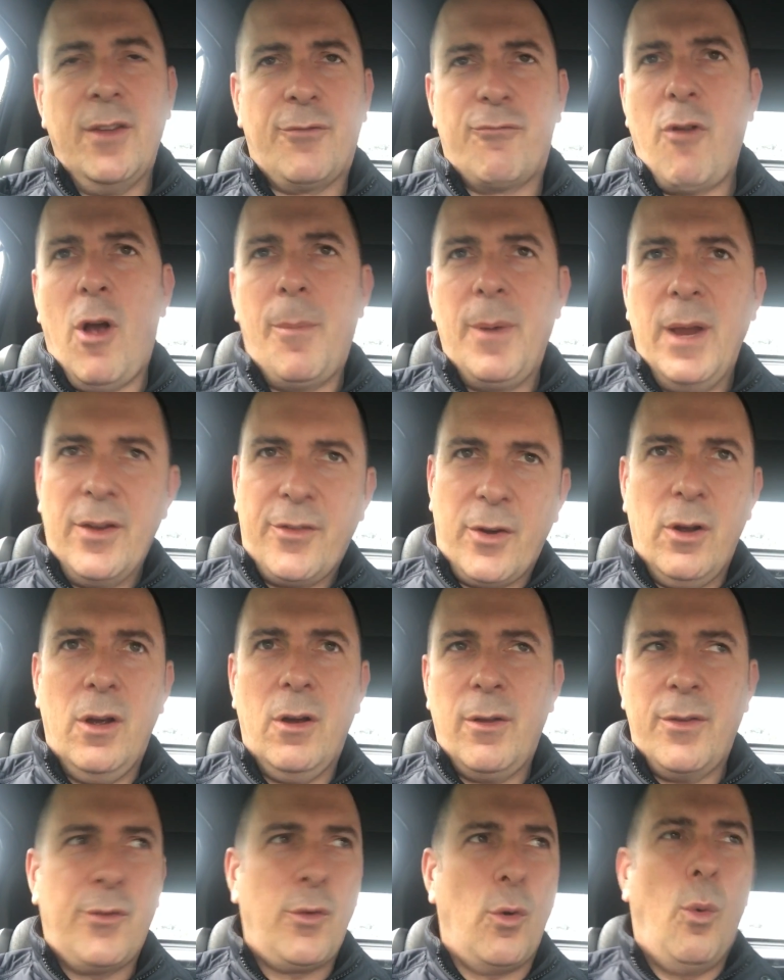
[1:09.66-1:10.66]
rubbish,
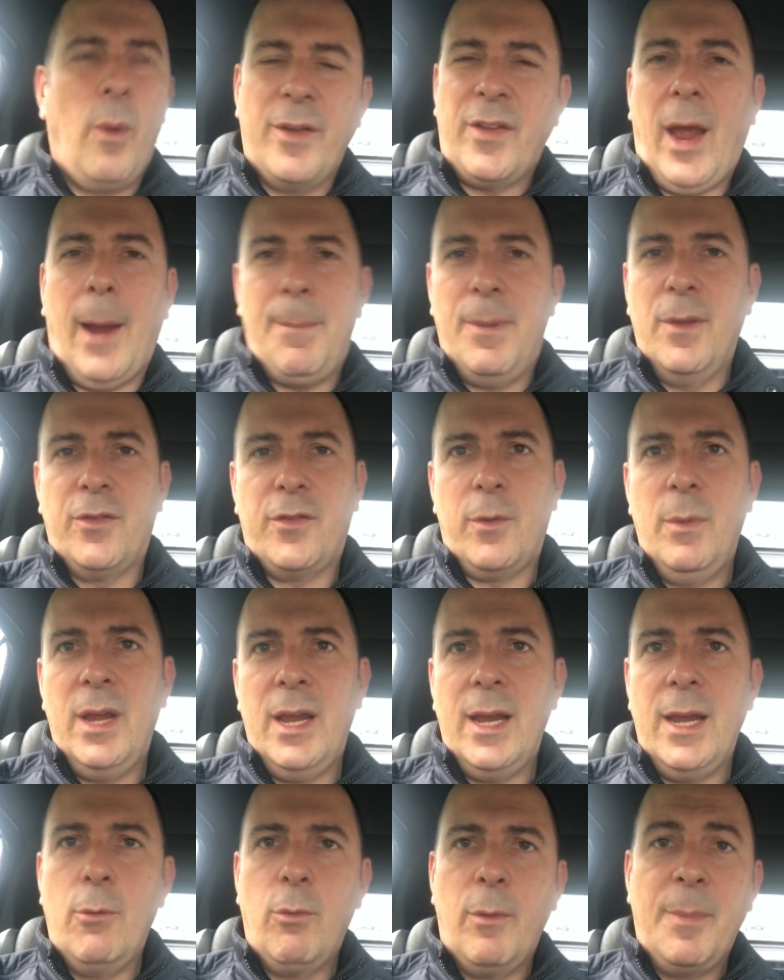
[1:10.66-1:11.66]
oh, this always happens to
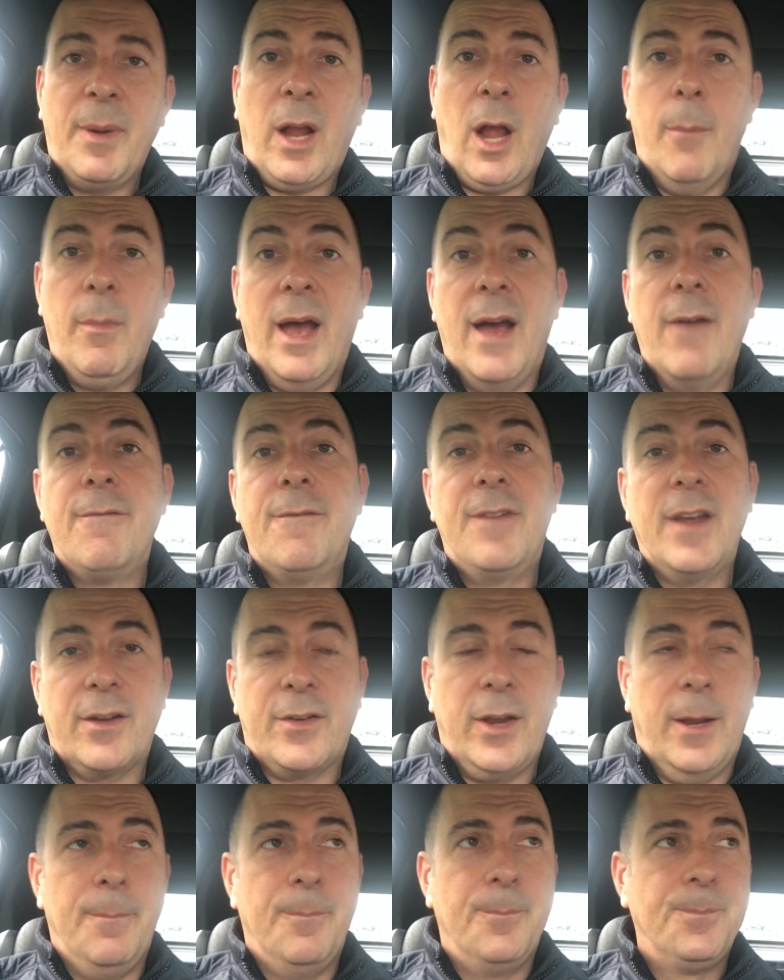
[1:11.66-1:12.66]
me, and we become a
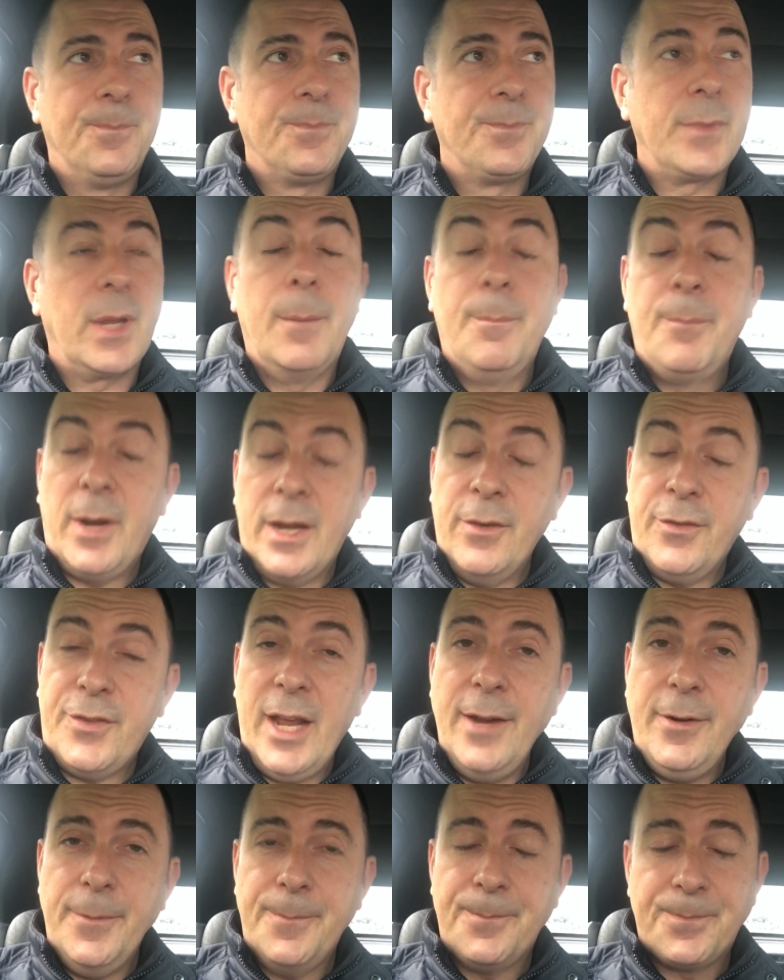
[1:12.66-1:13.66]
victim. But
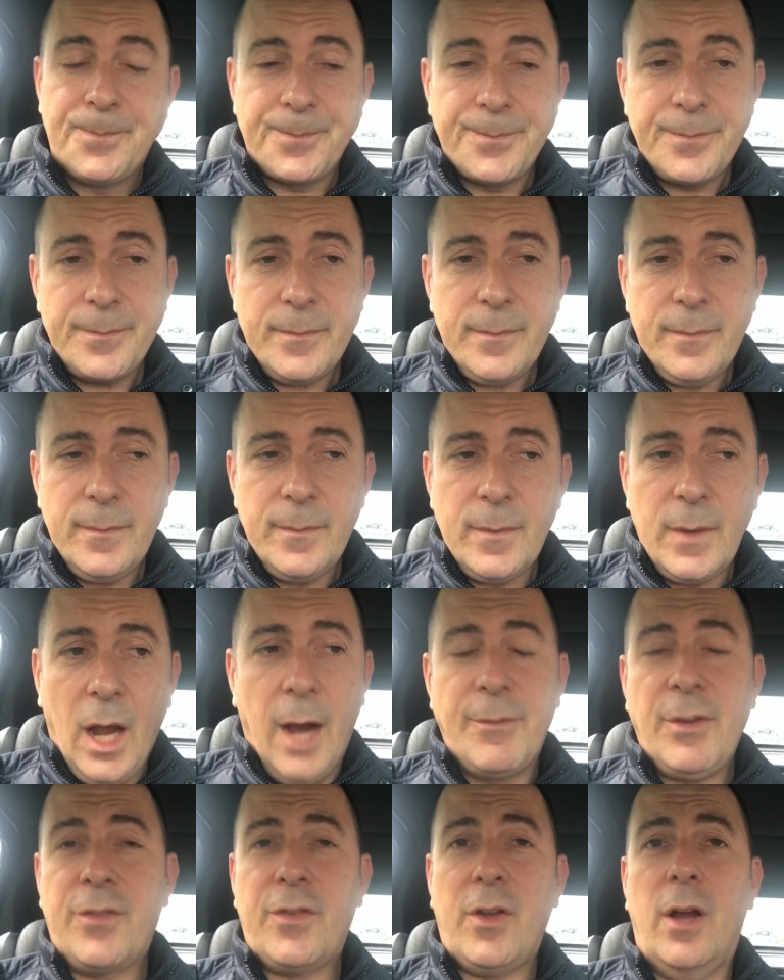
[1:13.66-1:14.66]
instead,
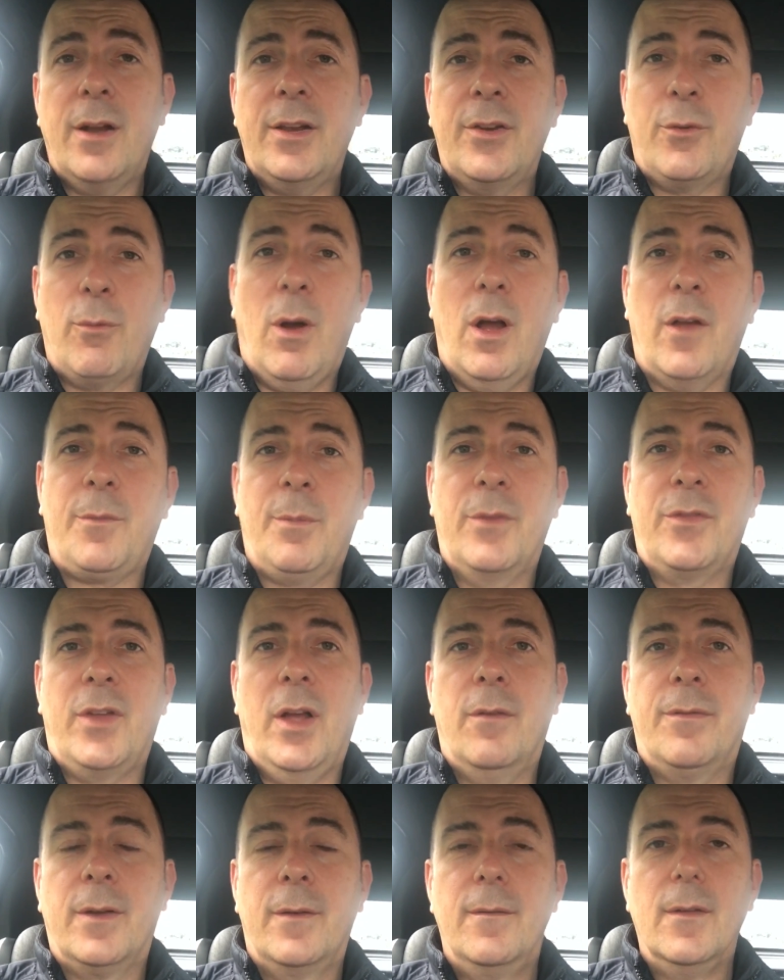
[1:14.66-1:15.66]
I've decided to ask
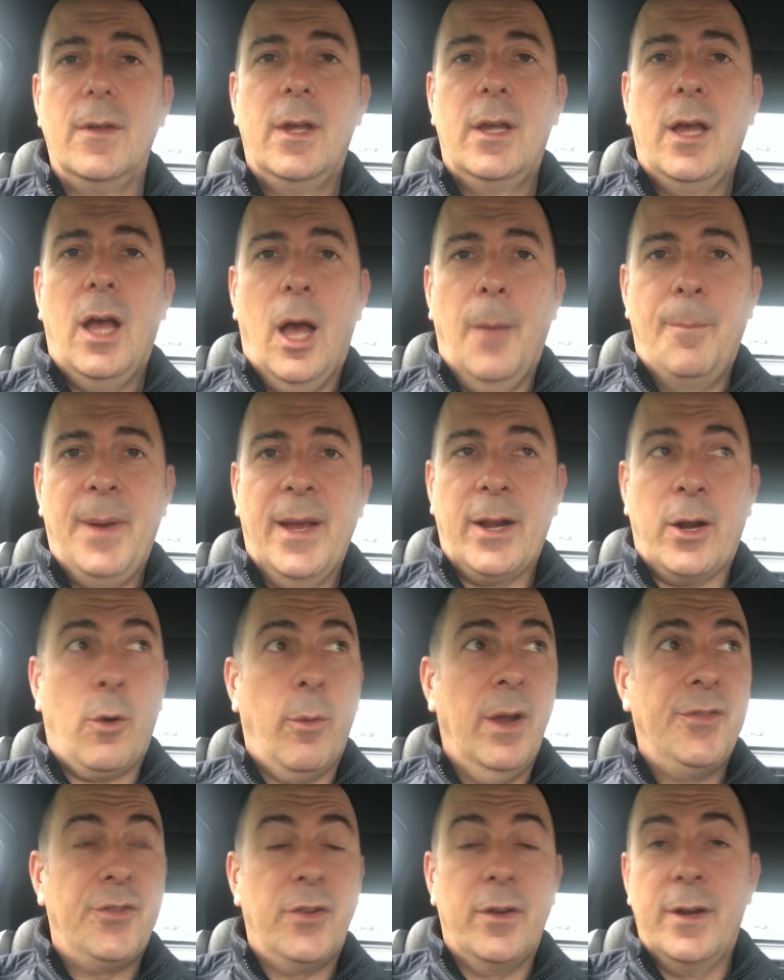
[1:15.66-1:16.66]
myself a better
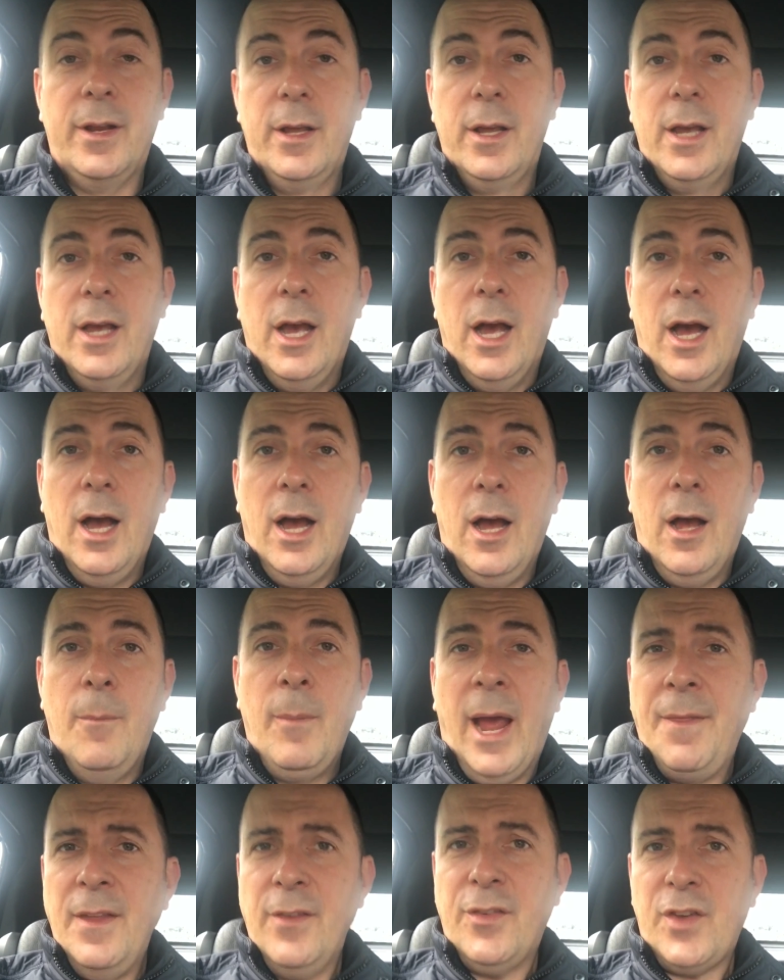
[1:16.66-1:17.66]
question.
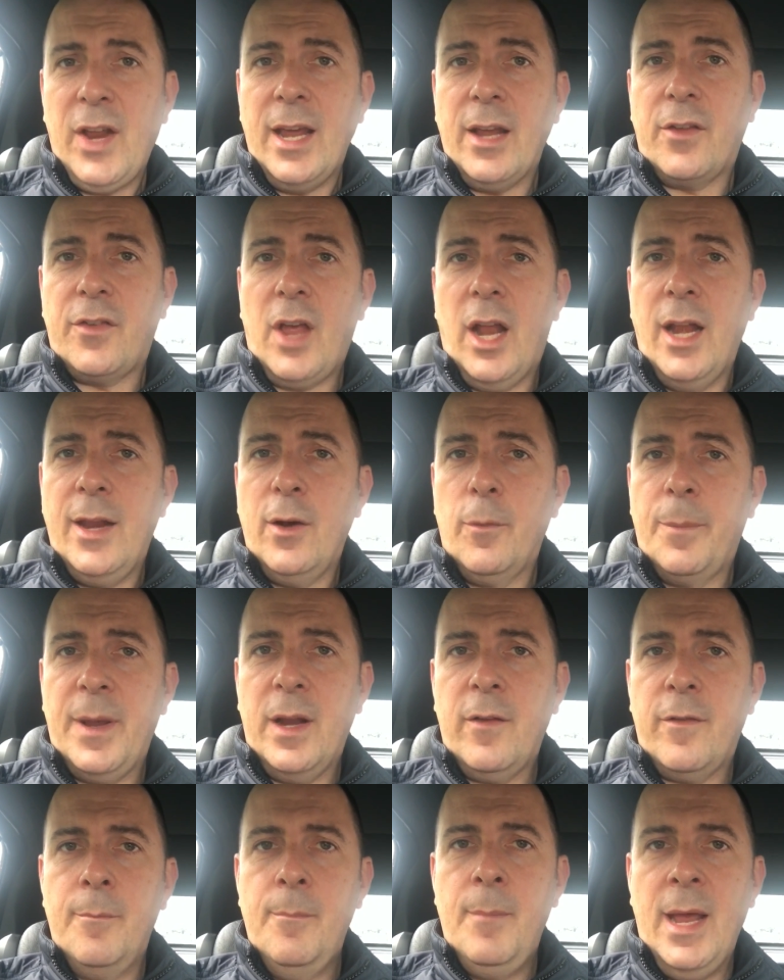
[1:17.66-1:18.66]
And this takes a little
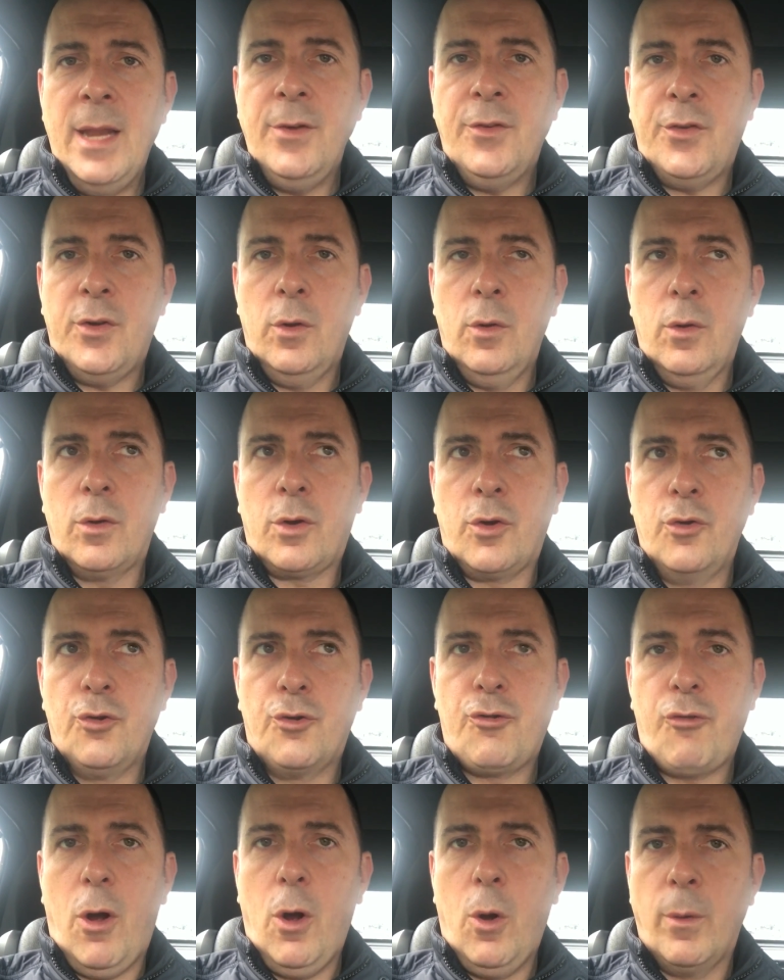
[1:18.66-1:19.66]
bit of mental
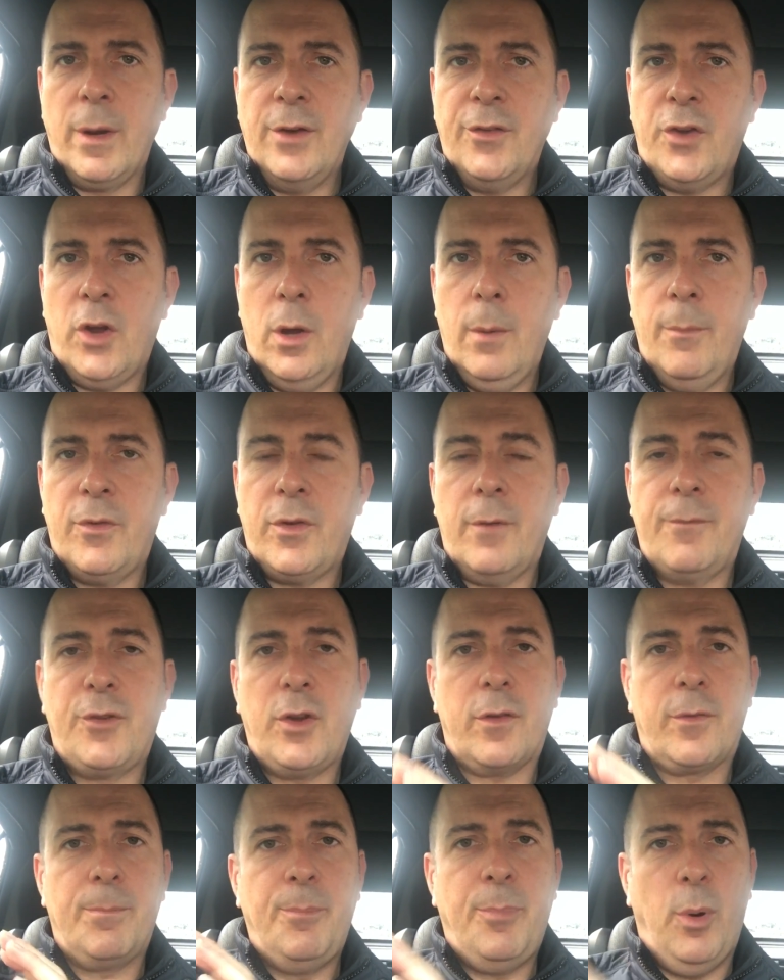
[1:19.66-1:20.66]
control in terms of
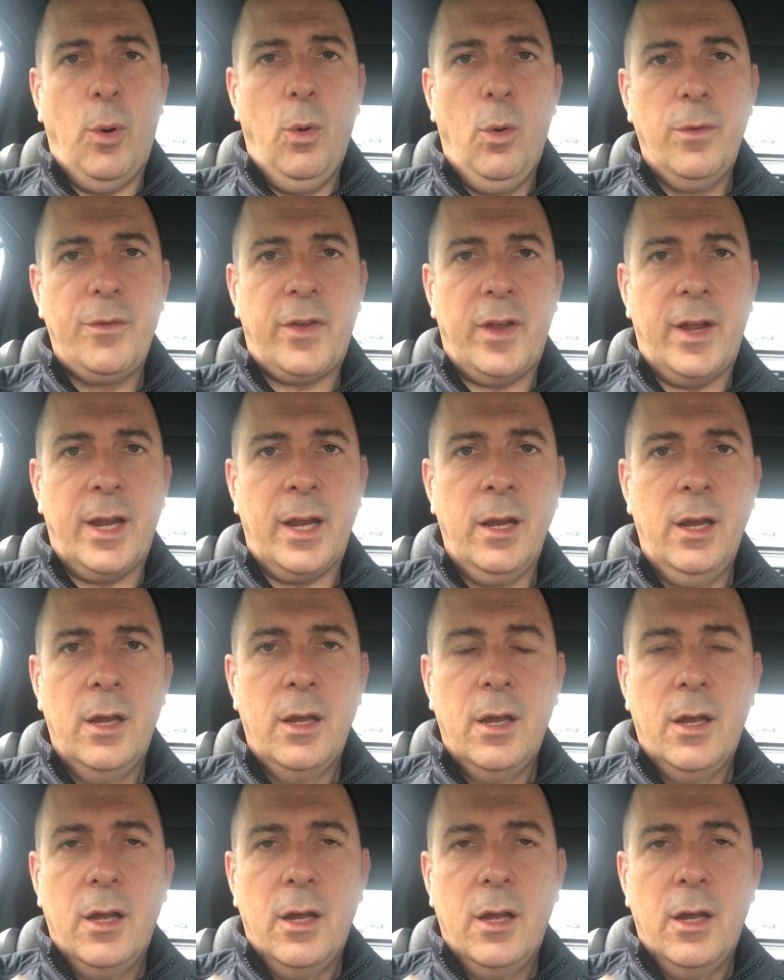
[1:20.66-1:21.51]
just pausing,